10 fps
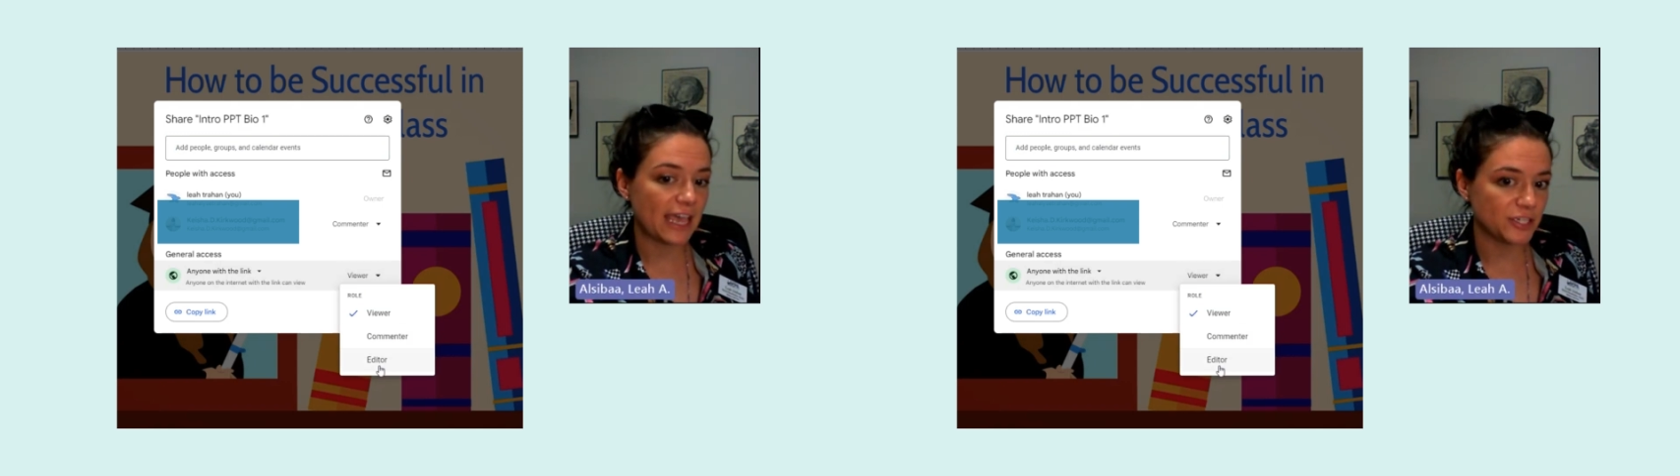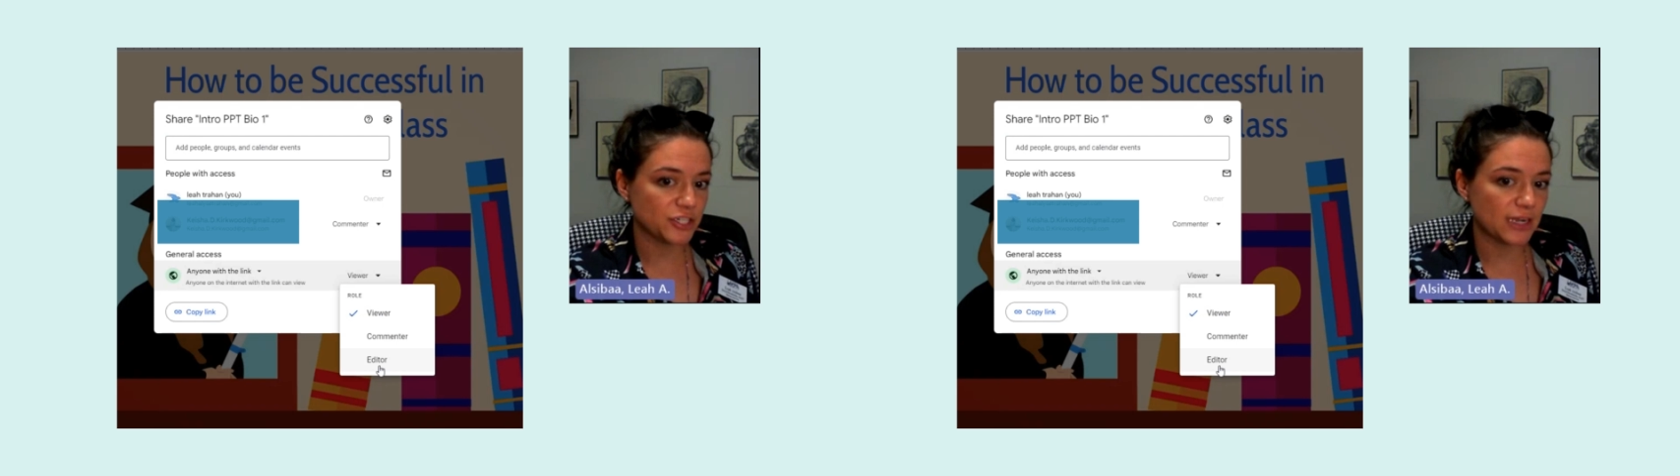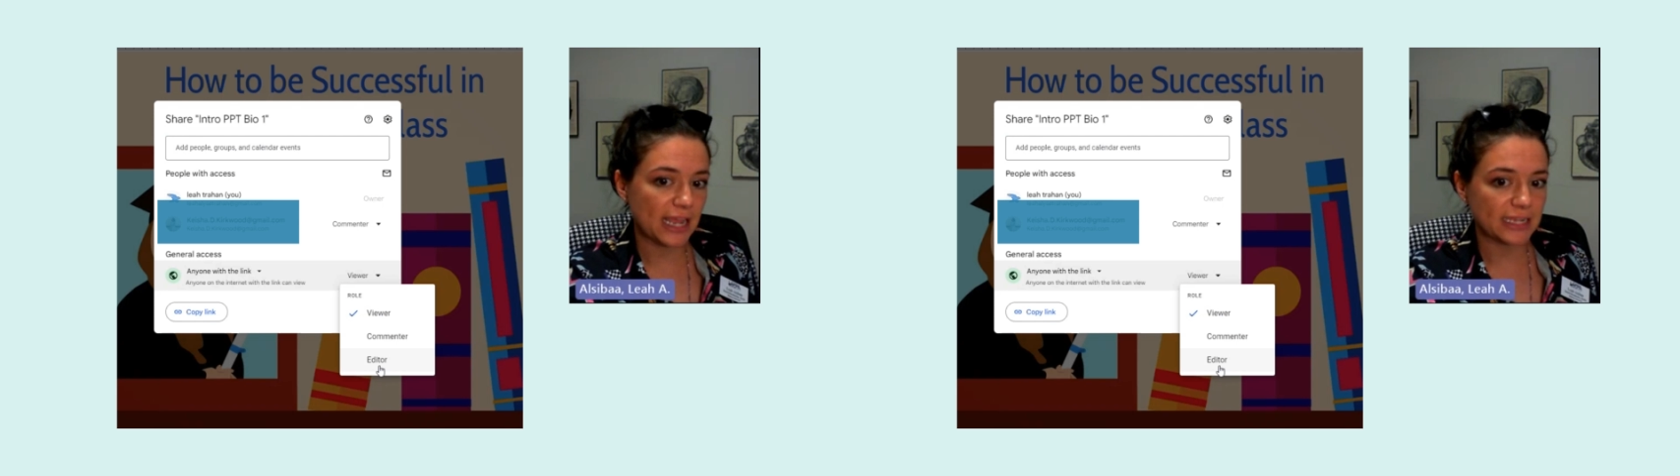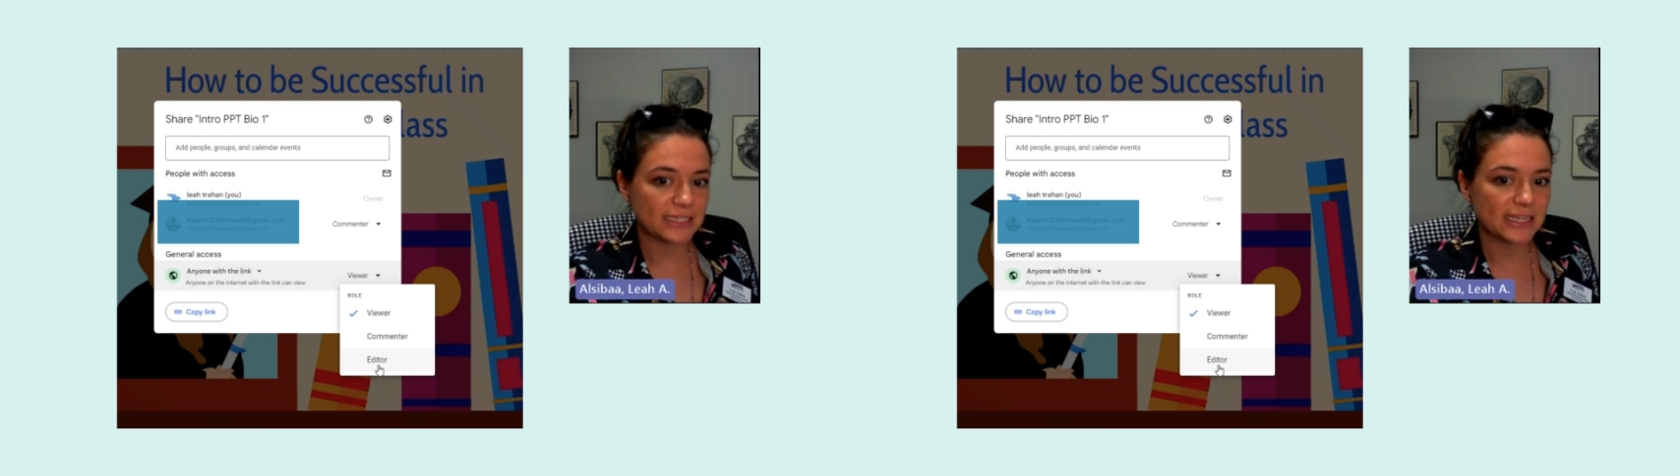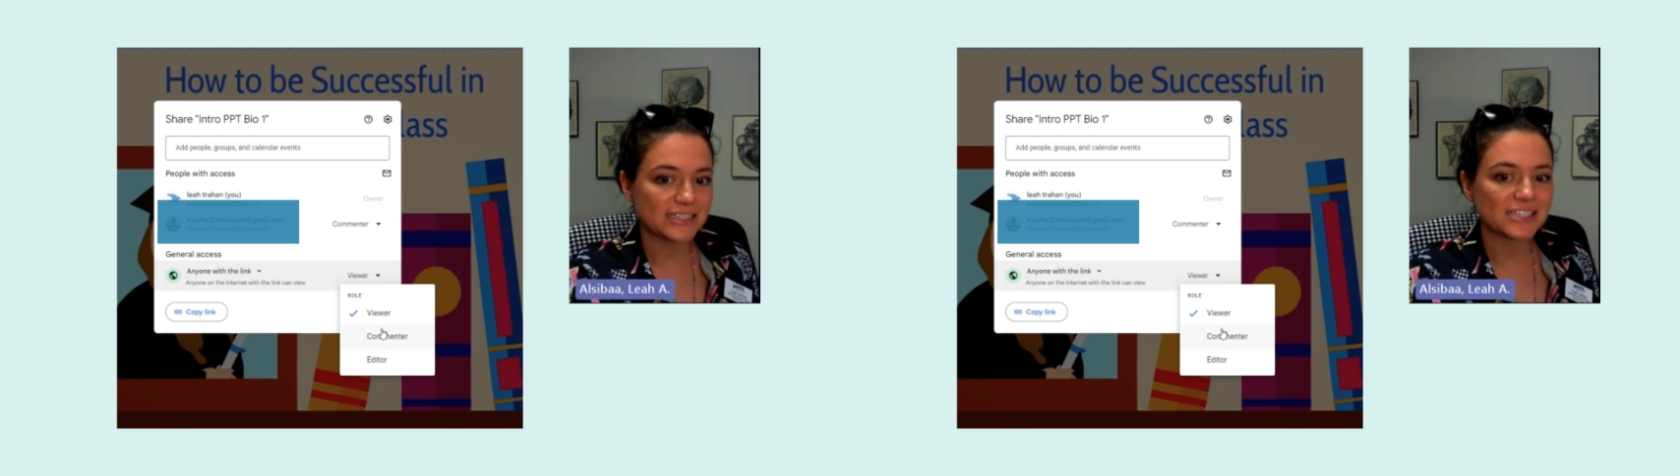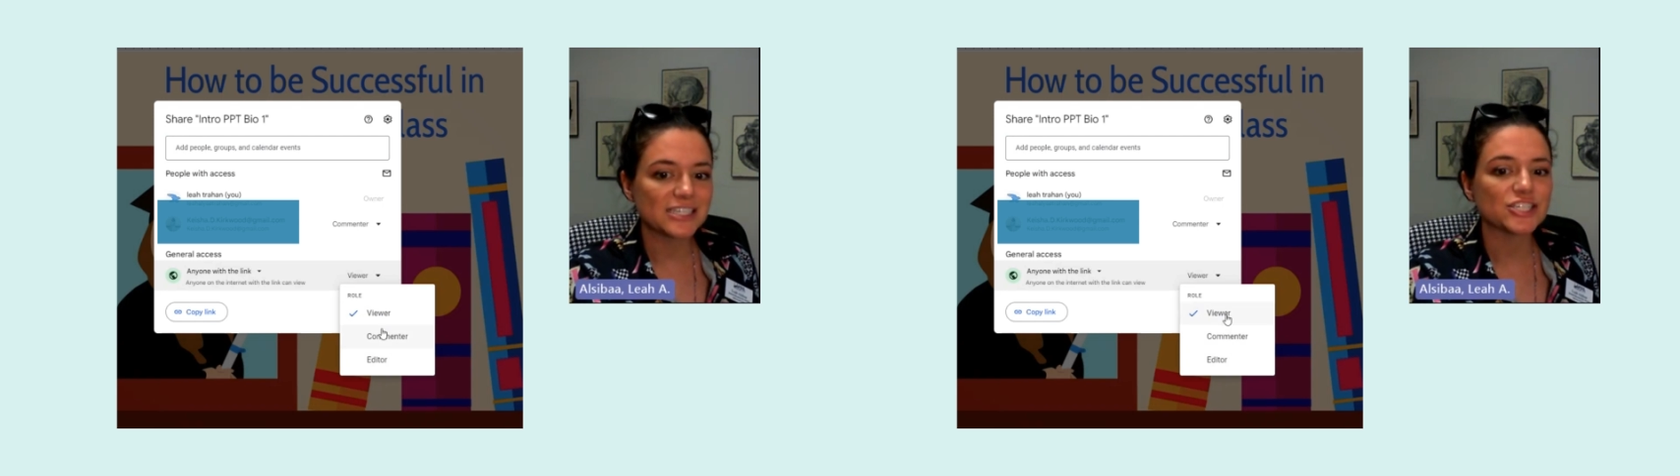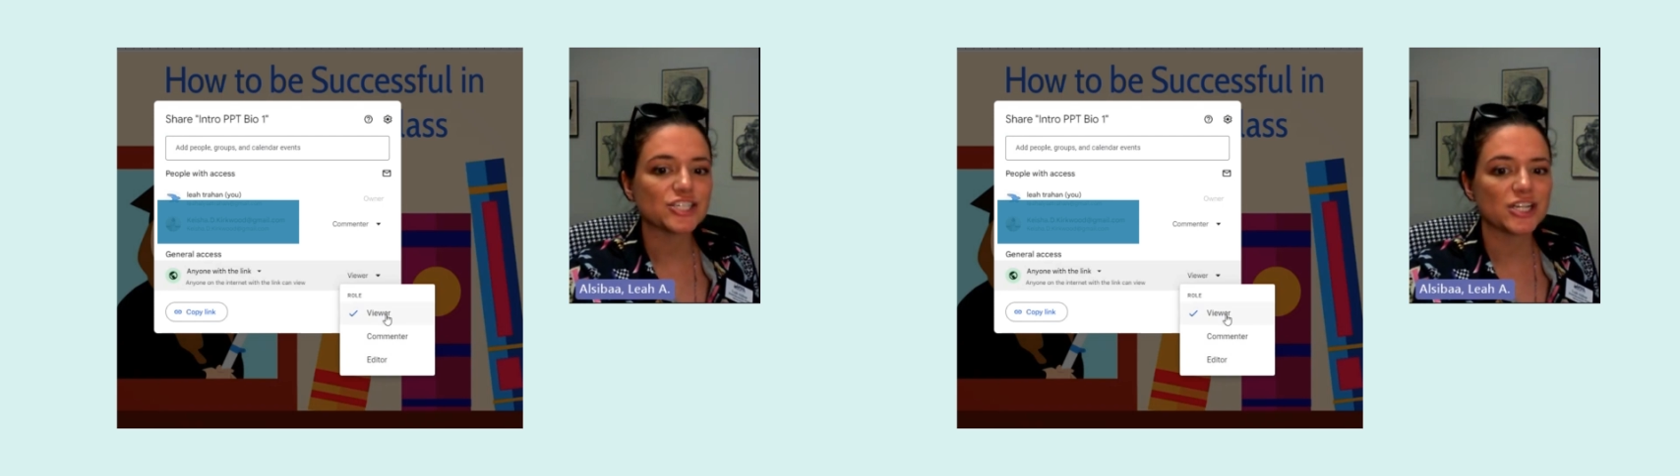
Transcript: editor access,